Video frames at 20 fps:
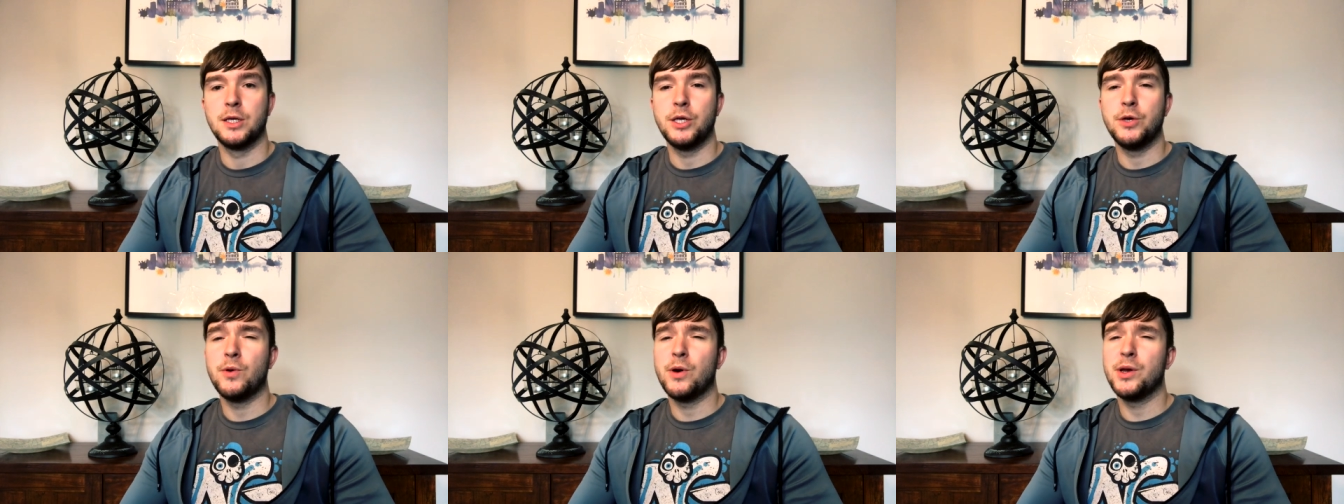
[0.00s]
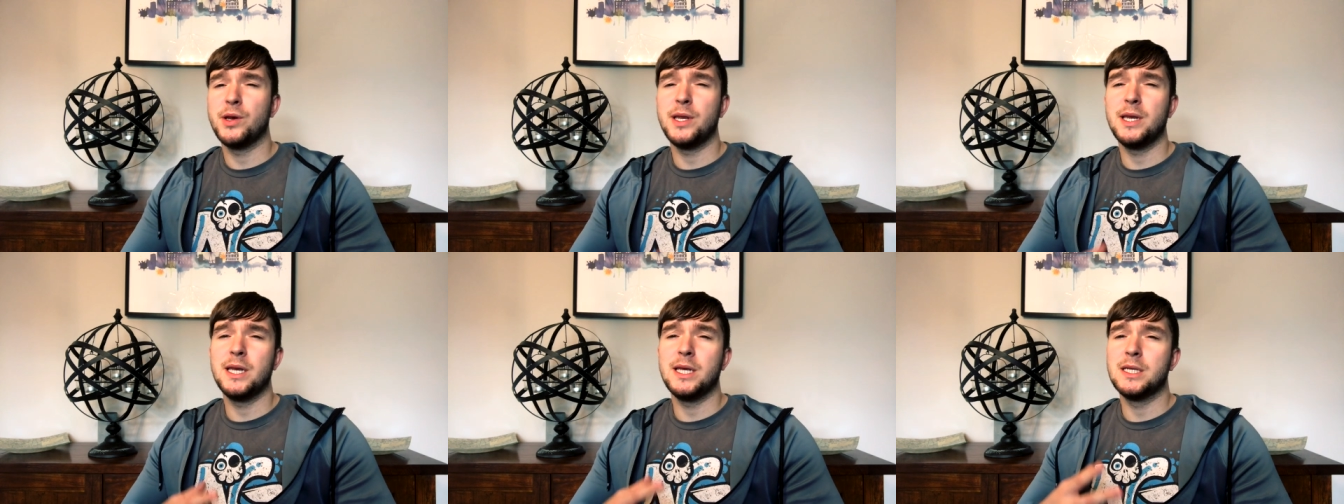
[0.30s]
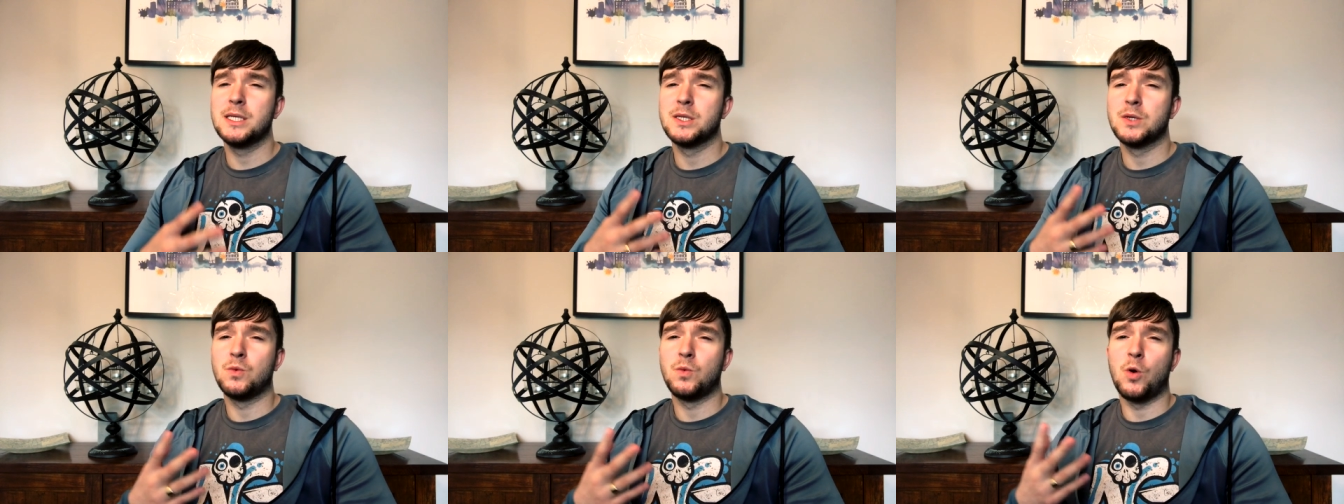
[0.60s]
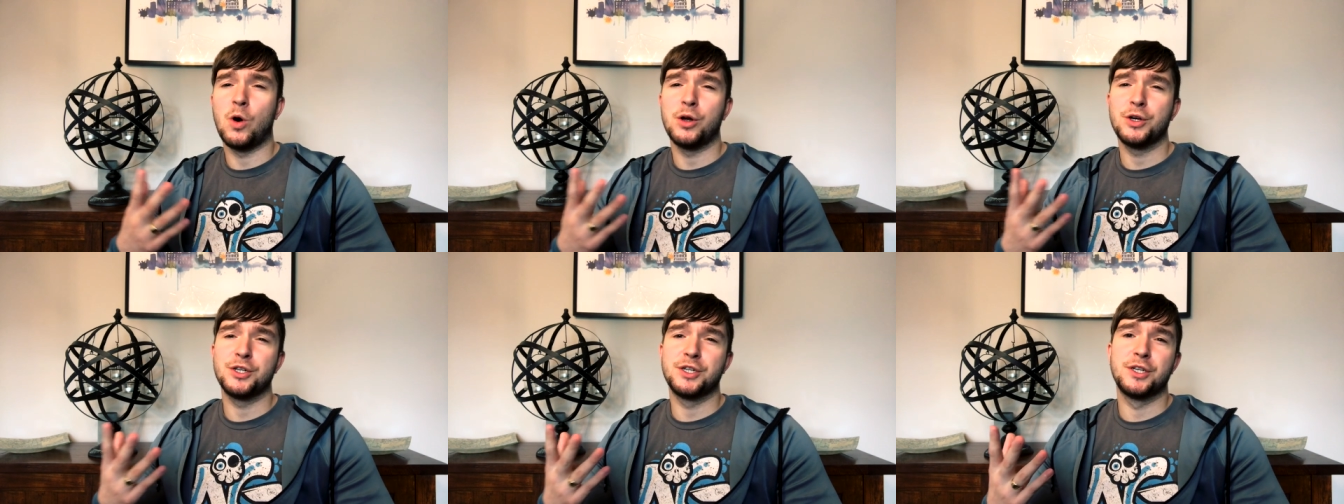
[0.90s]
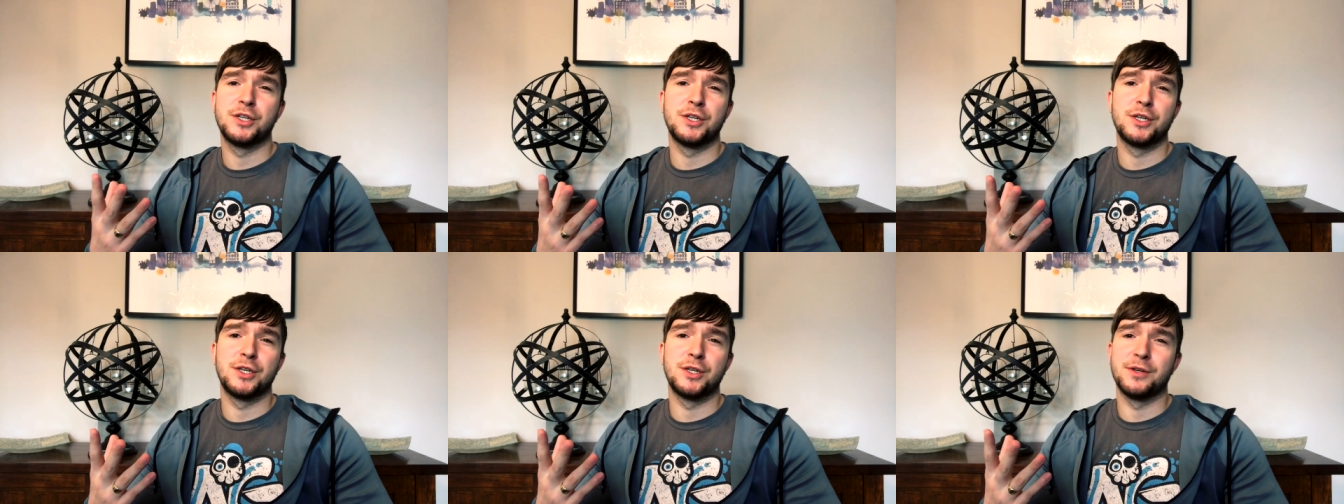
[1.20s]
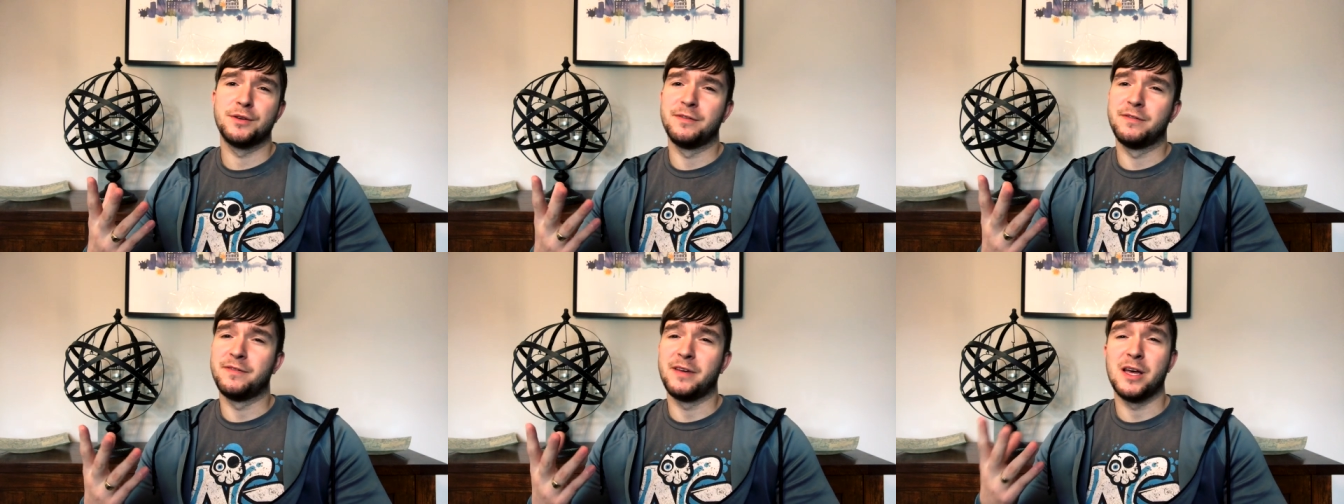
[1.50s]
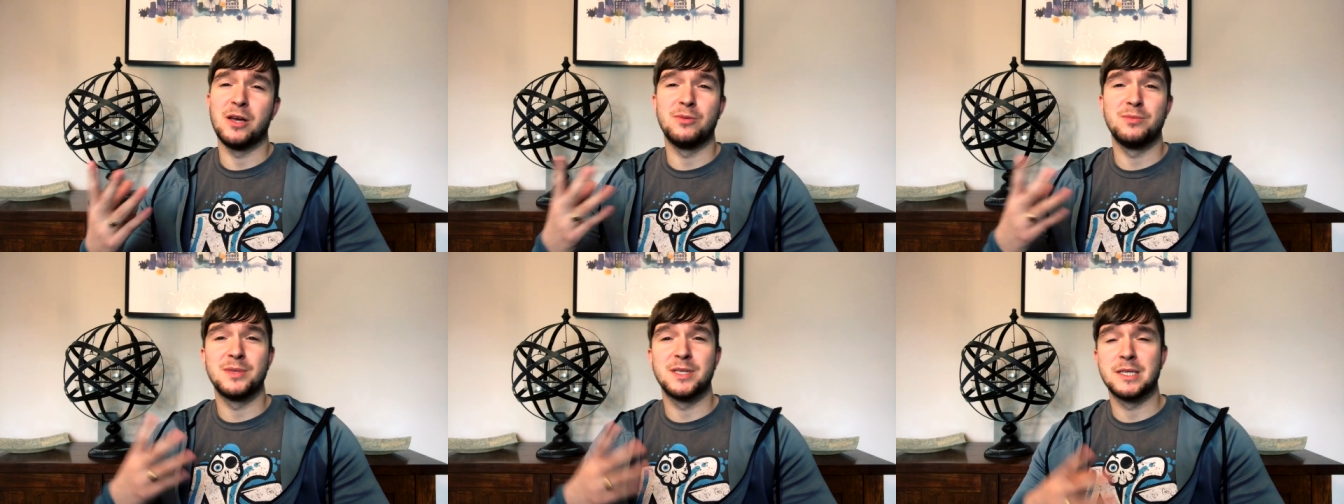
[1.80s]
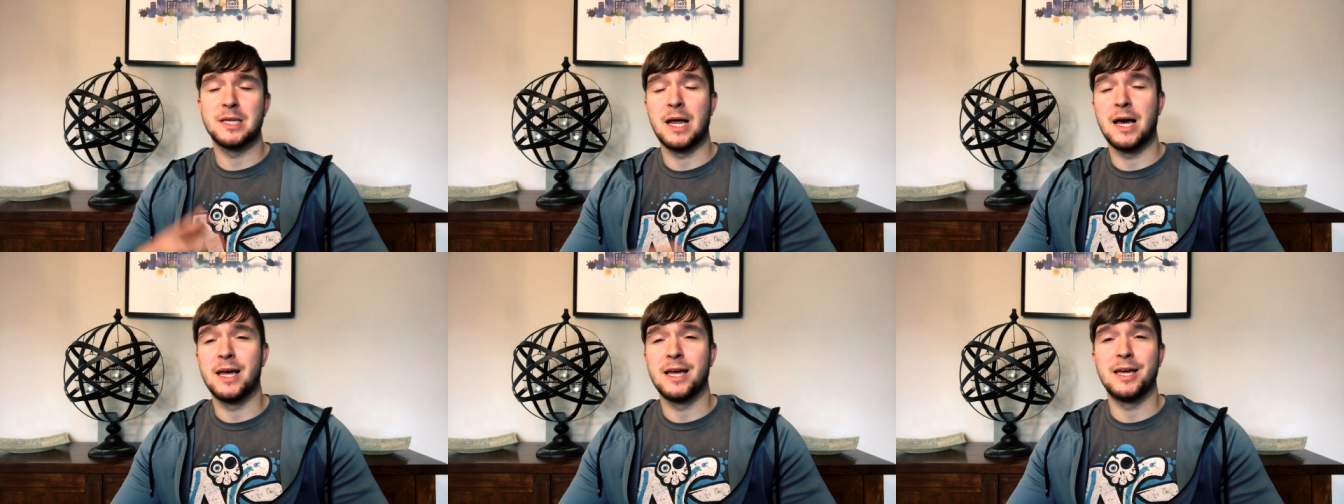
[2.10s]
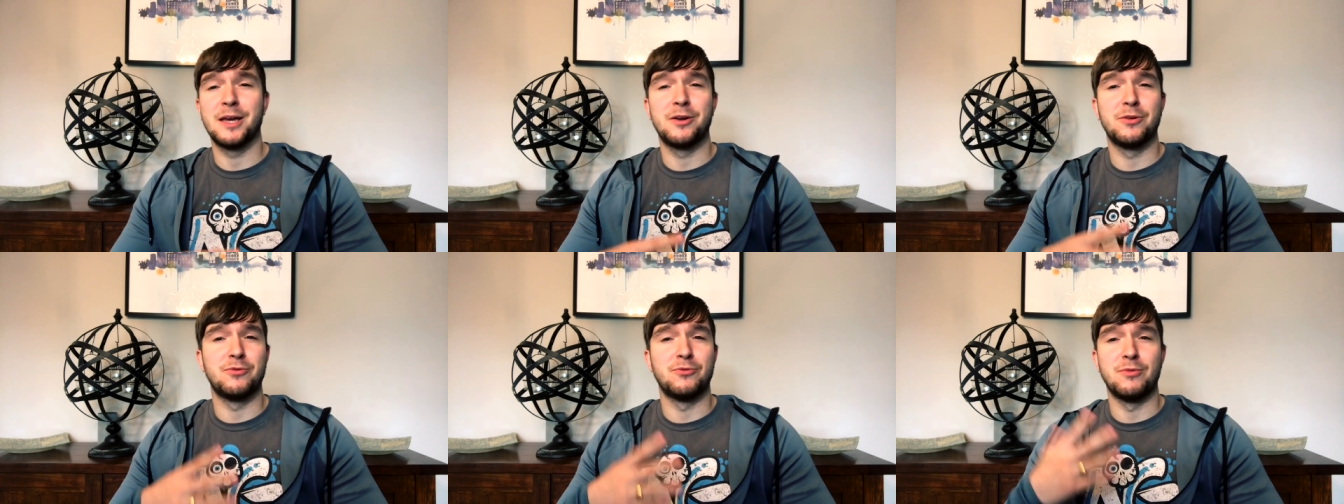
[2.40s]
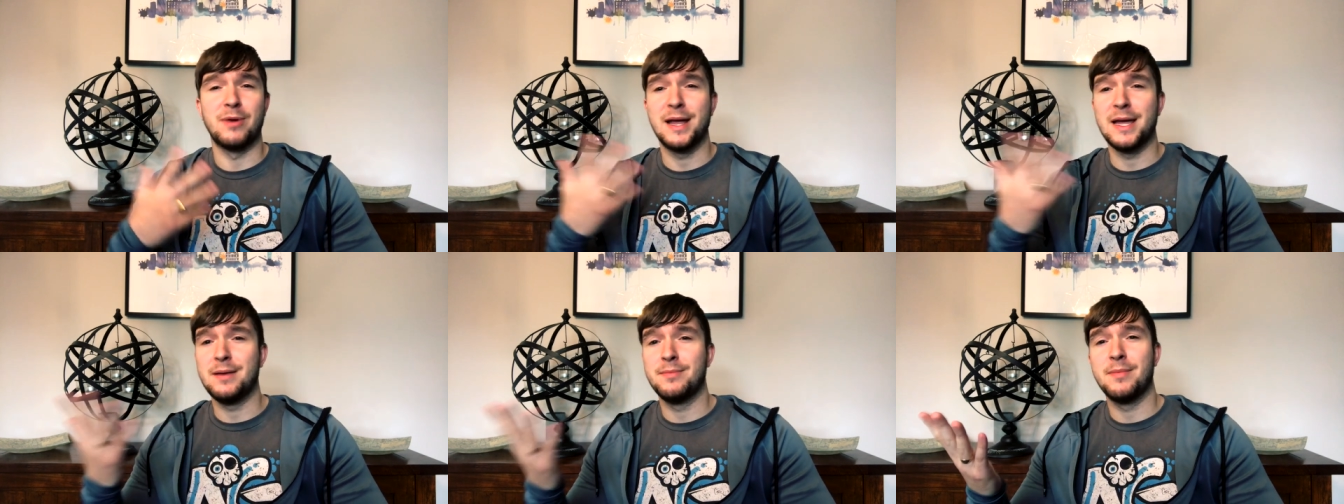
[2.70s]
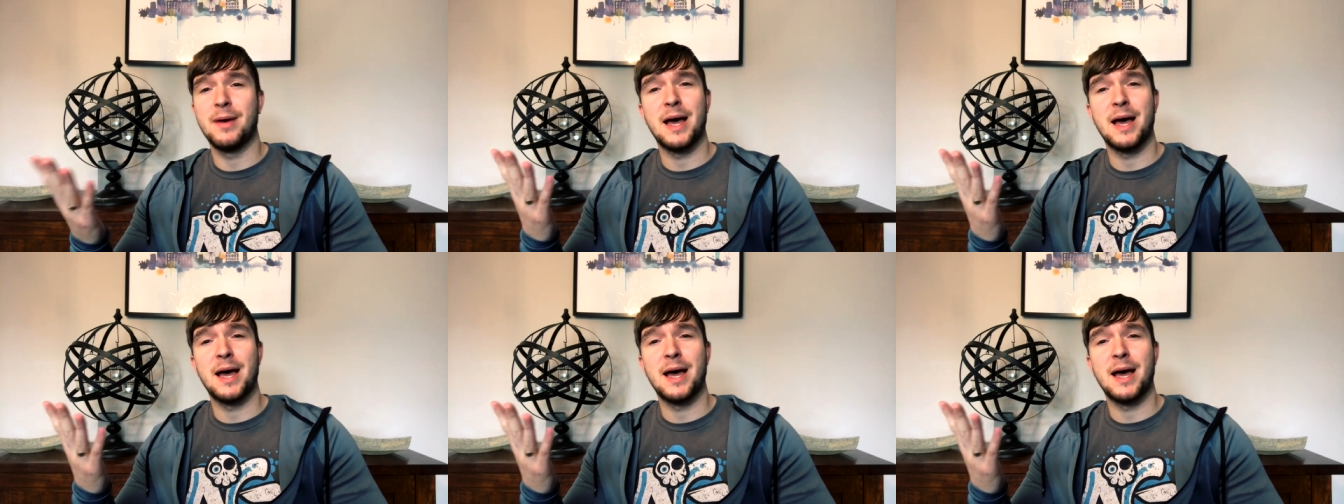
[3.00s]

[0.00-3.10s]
You only need to watch films like Rain